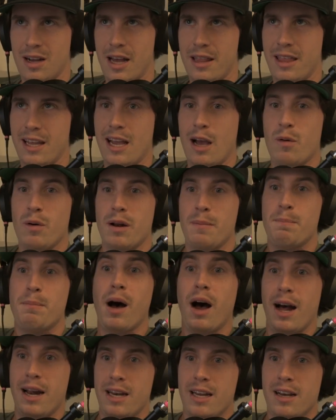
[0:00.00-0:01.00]
I think I would
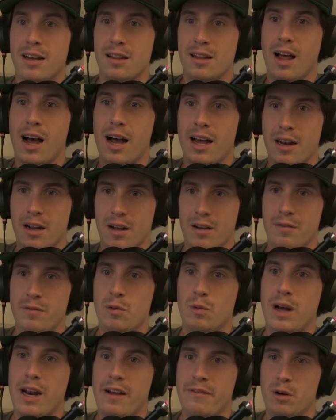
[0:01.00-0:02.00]
embody a lot
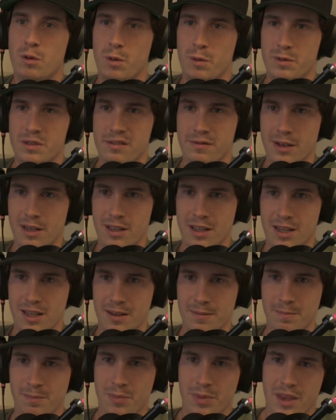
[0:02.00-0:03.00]
of what everyone was
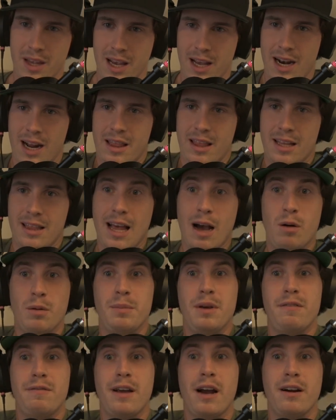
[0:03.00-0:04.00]
feeling. And I think that
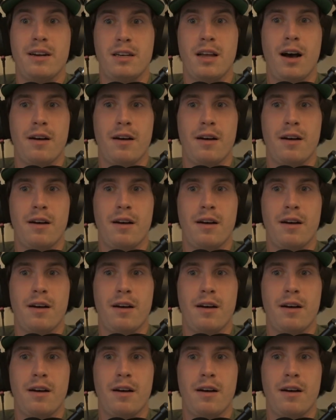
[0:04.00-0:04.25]
would be very